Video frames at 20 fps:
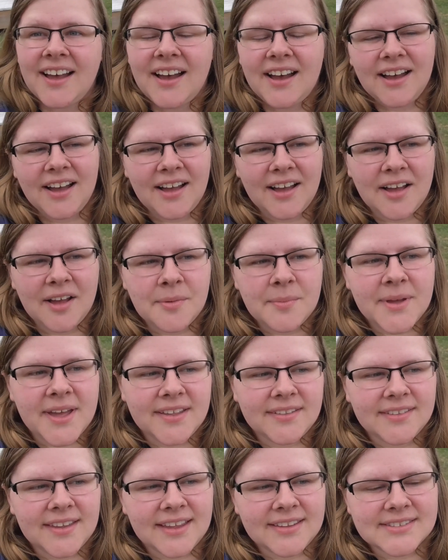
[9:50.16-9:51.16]

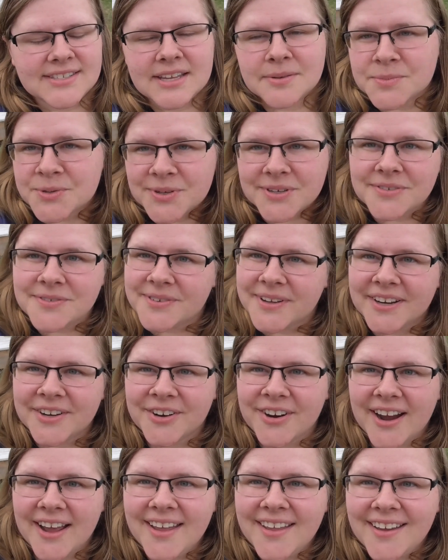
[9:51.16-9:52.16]
And then some sort of
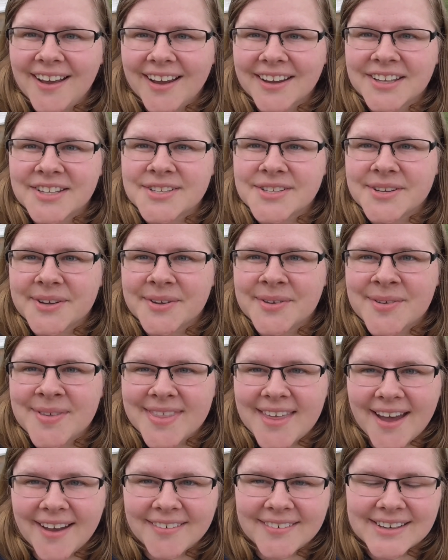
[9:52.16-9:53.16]
vinaigrette, I can show you
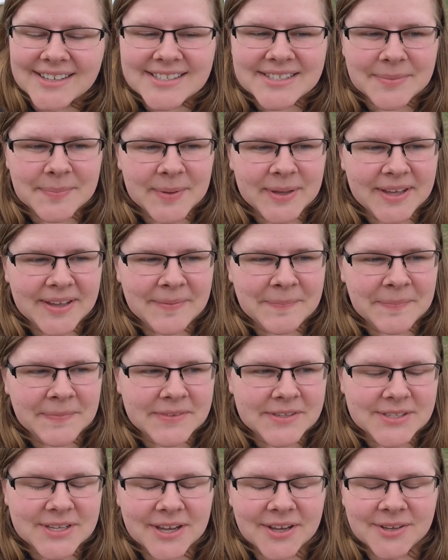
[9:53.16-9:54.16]
that recipe.
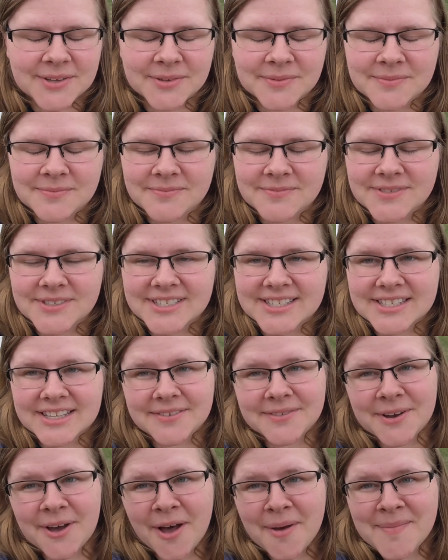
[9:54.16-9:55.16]
So just
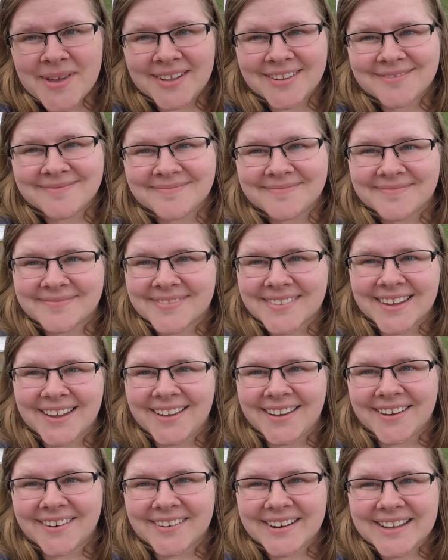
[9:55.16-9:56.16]
leave a comment.
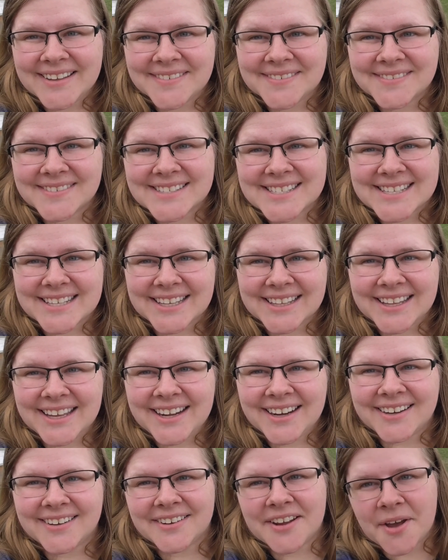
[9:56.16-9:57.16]
All right, we'll see you
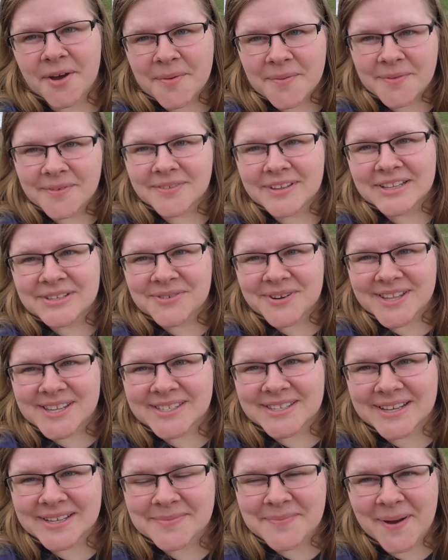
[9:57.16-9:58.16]
later. Hope enjoy
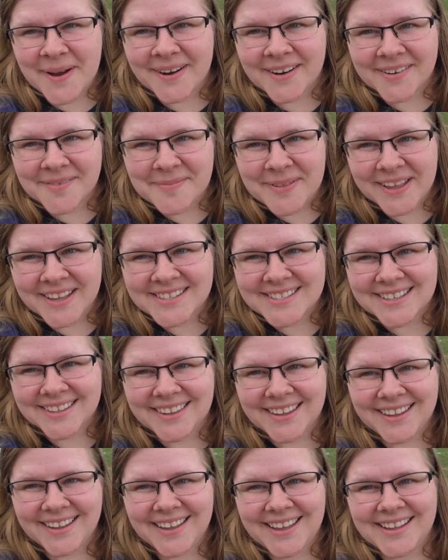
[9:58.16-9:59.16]
this next part of planting
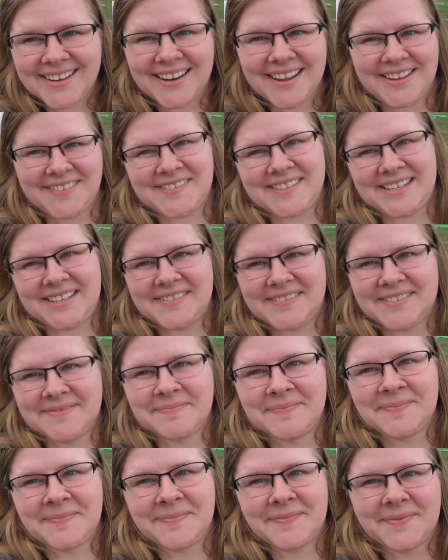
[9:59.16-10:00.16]
the endive seeds.
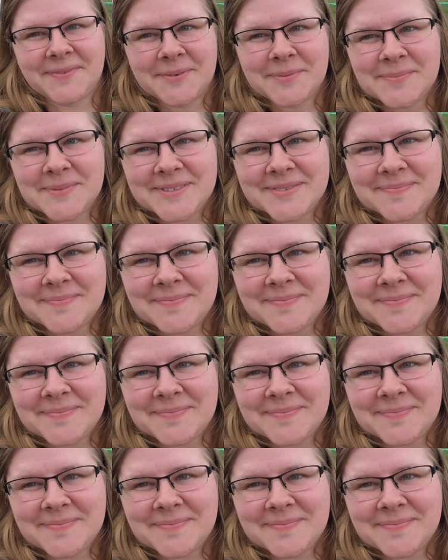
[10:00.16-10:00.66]
Oops.